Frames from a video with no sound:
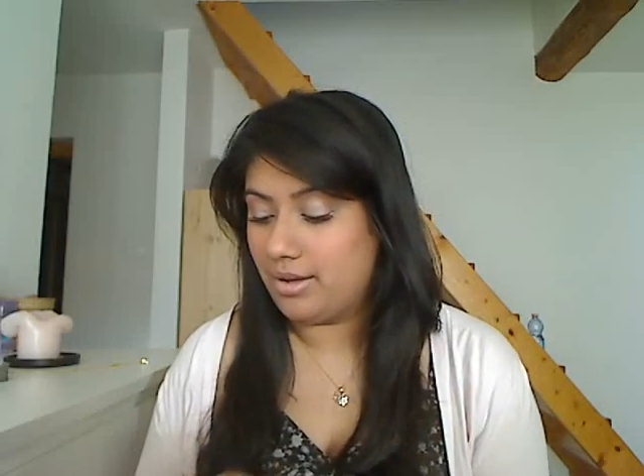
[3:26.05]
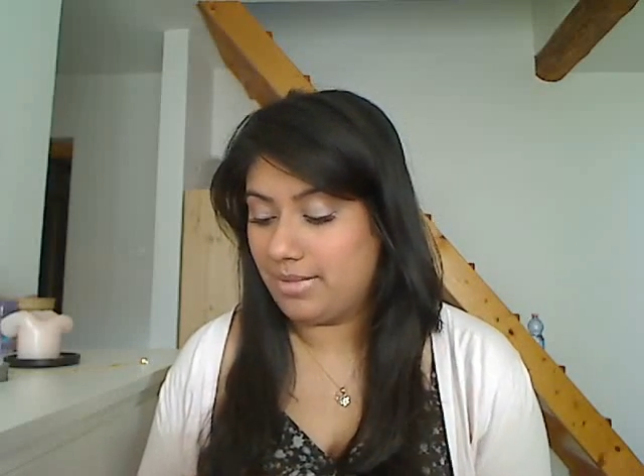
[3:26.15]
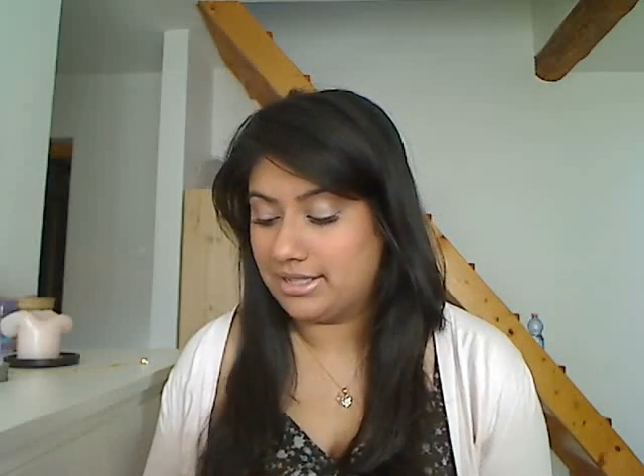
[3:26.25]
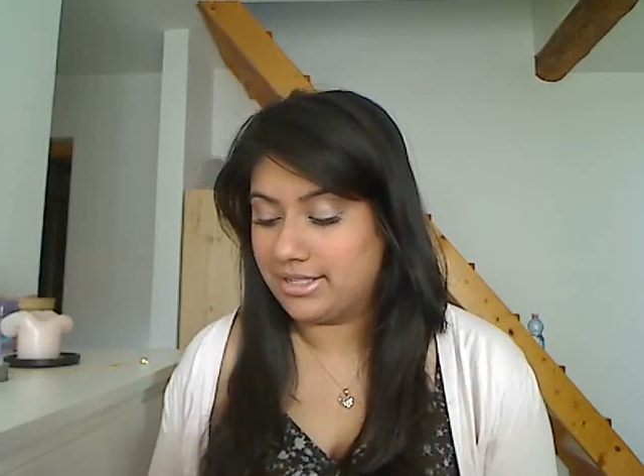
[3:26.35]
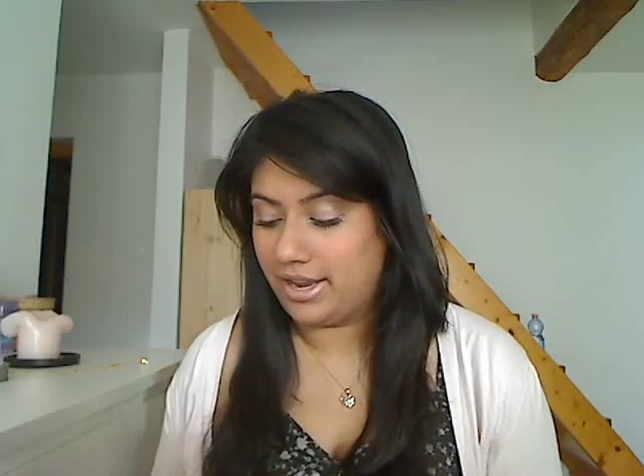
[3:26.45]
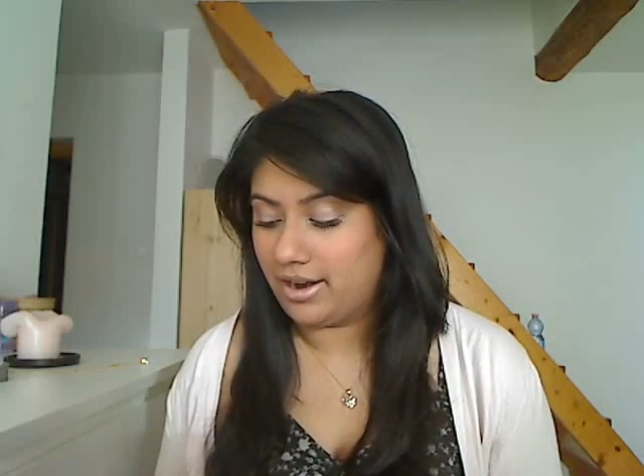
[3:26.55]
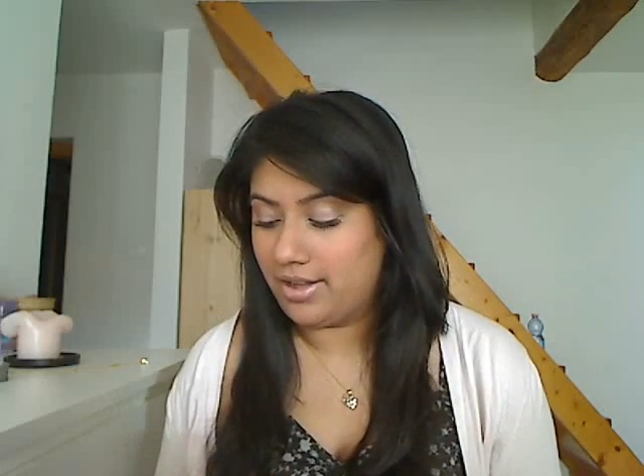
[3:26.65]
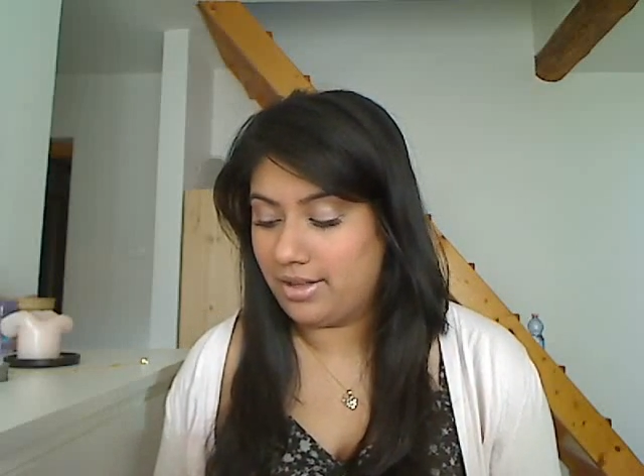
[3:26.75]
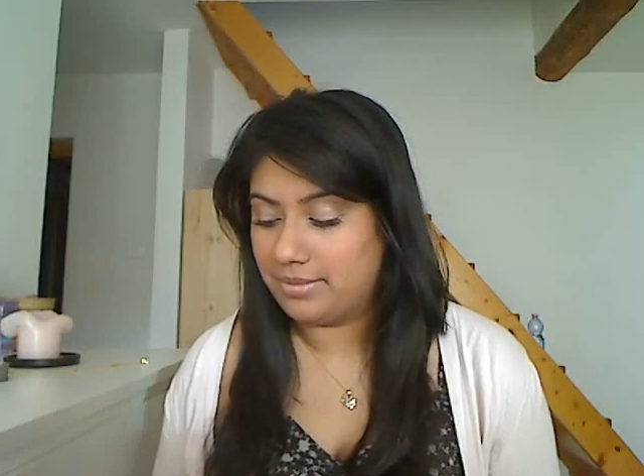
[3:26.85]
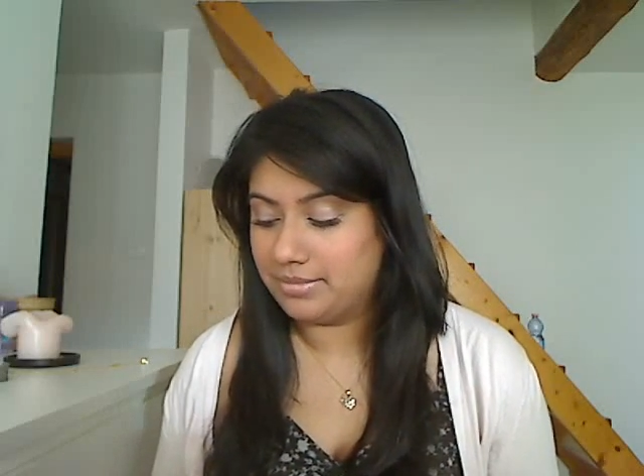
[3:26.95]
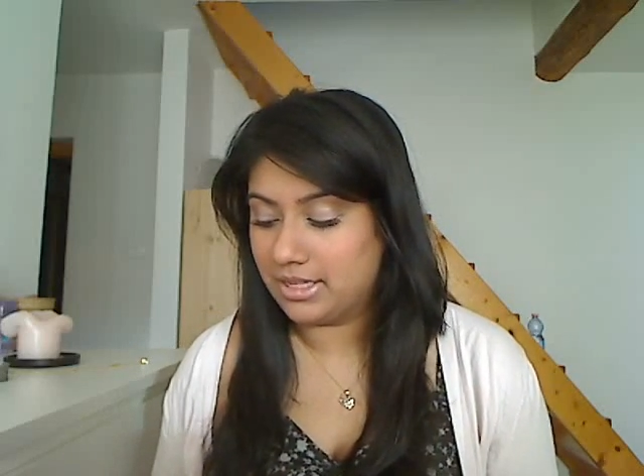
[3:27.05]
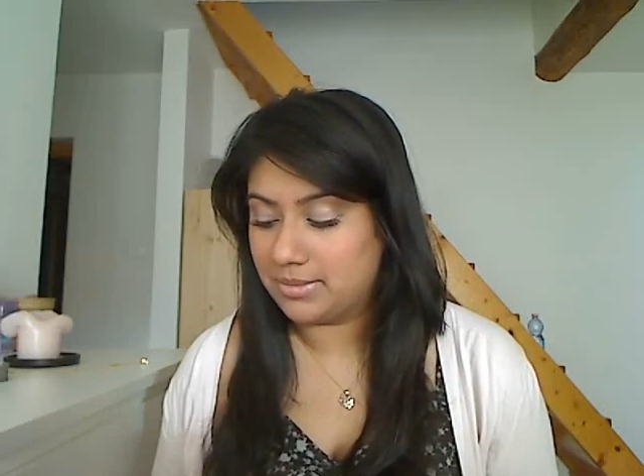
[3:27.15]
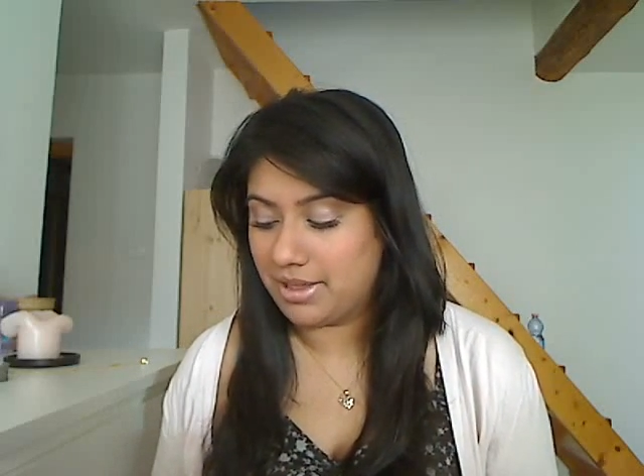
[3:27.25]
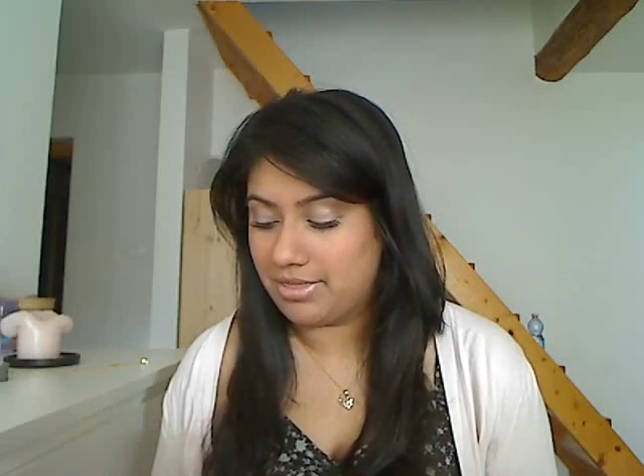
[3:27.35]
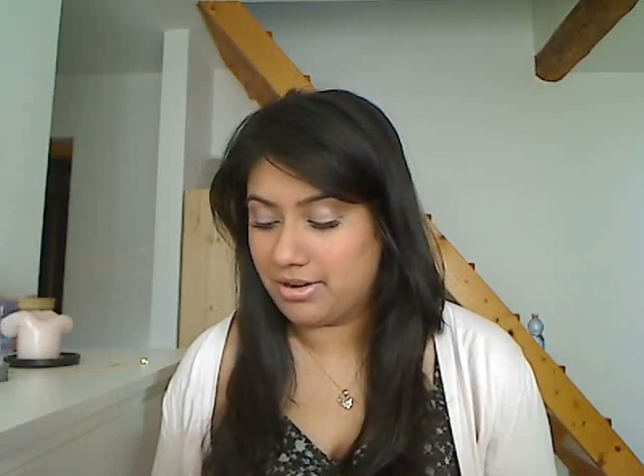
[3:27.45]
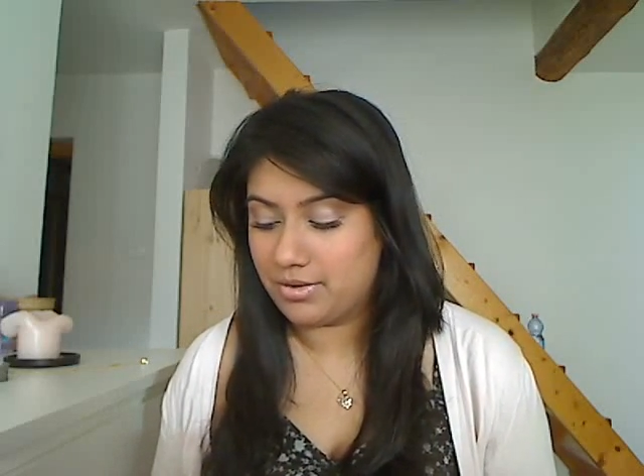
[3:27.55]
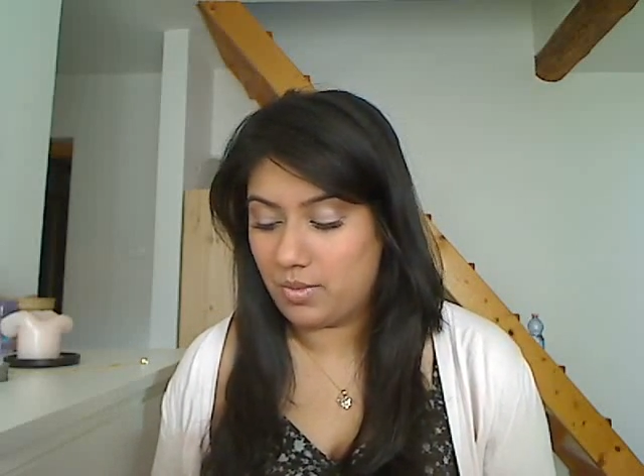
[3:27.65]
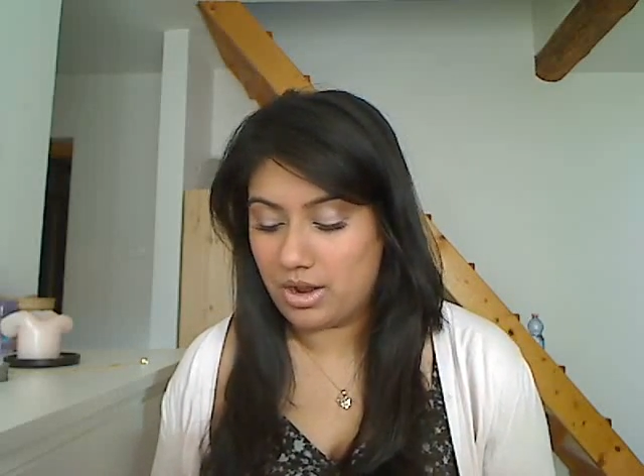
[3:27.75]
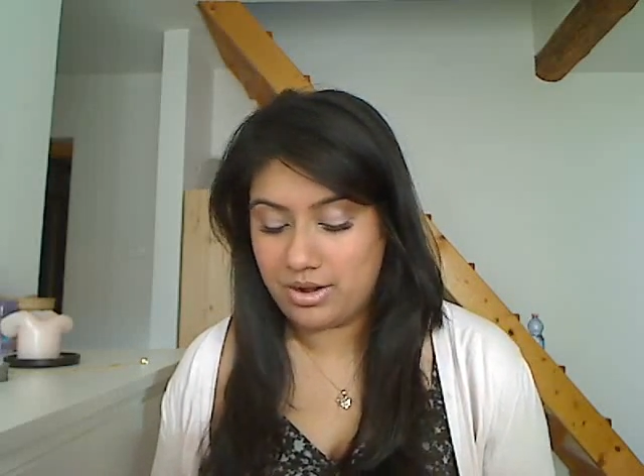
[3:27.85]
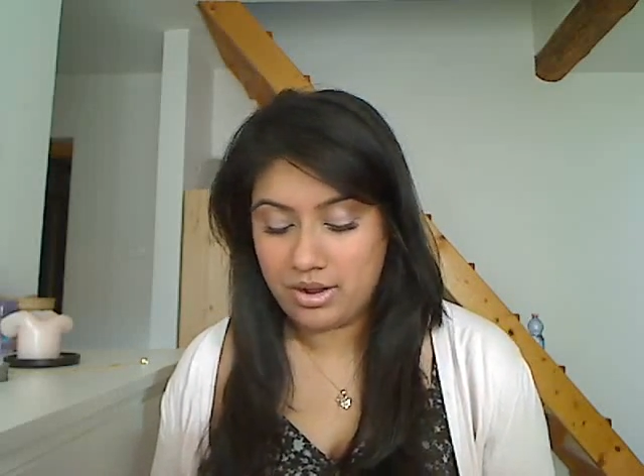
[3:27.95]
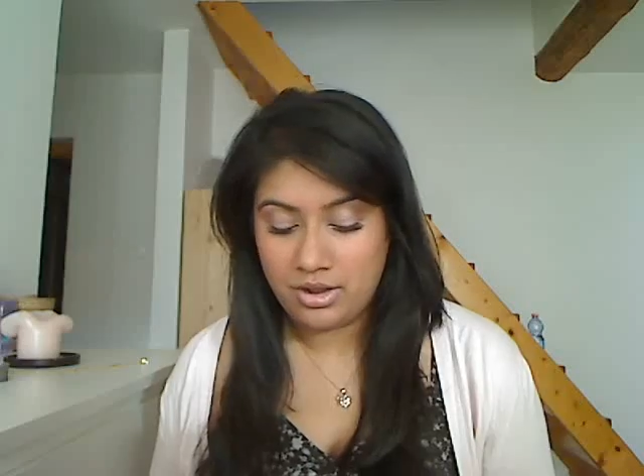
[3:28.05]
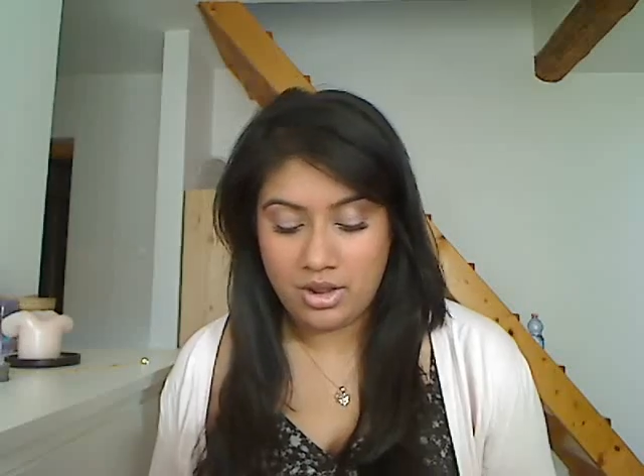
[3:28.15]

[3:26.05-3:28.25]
mascara. That's my third one.